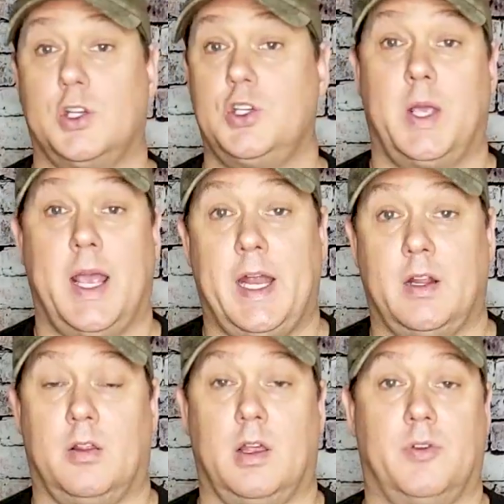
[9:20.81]
as you had
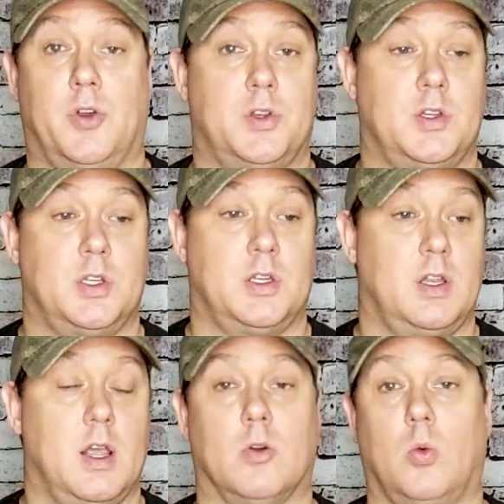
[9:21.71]
it on that voltage and
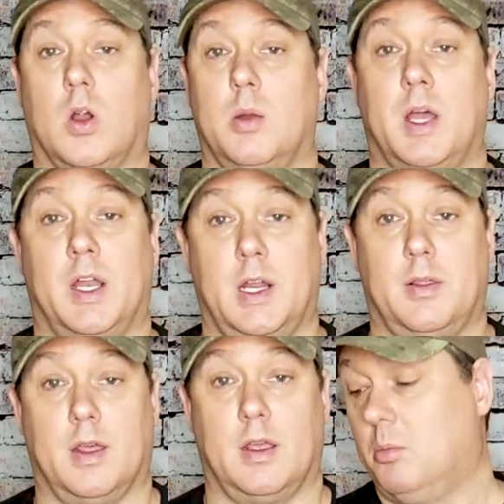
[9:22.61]
never worry about
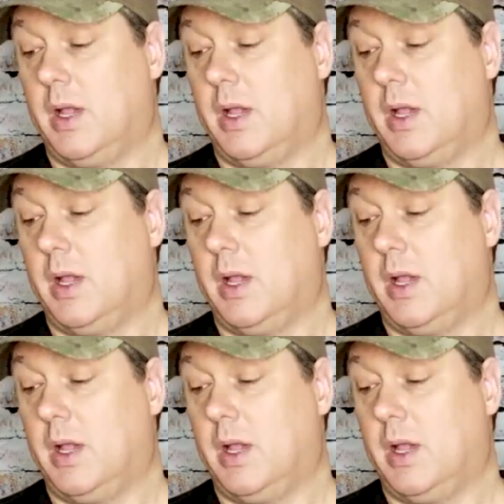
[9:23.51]
anything.